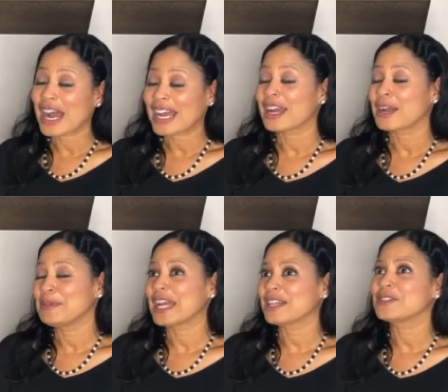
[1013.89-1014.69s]
I
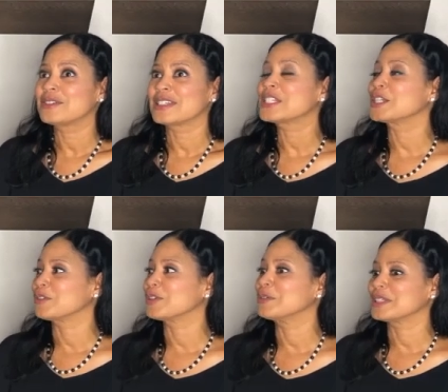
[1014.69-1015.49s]
mean, I don't
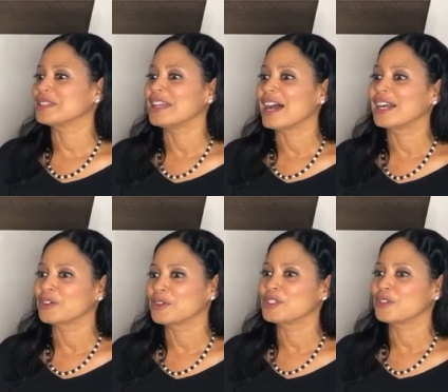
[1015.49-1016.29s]
disagree with not
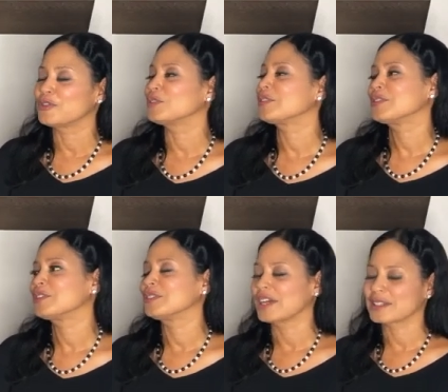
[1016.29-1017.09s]
going to a funeral if you
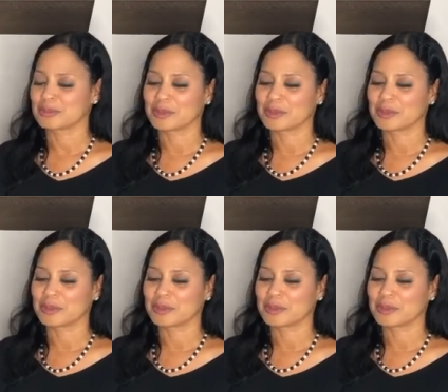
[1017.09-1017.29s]
don't like someone.